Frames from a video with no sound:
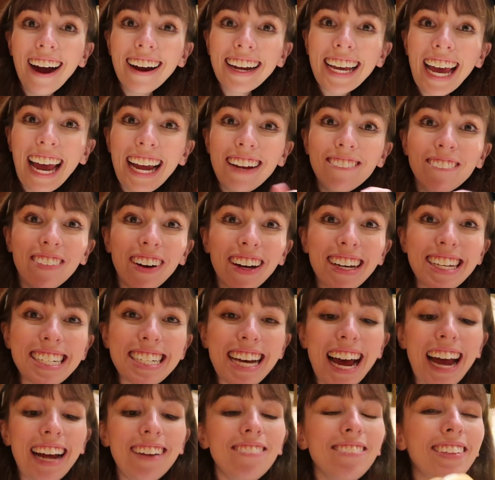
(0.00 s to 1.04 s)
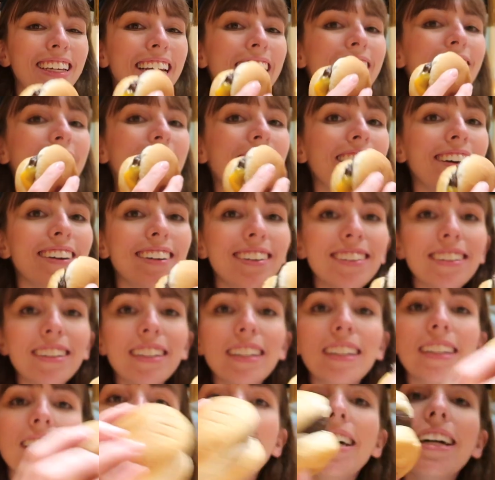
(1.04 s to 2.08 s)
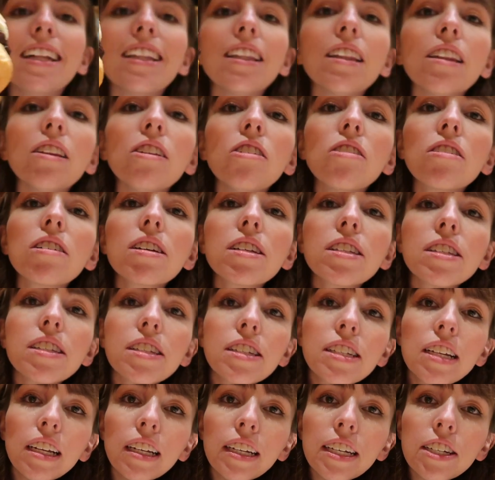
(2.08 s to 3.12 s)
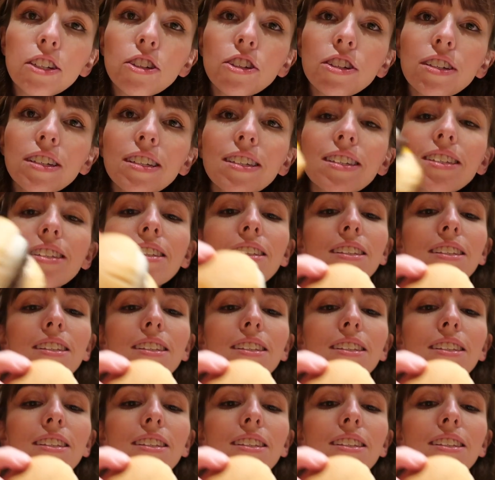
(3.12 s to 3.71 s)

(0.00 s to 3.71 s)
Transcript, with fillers: Okay, burger time. Here we go. Looks delicious.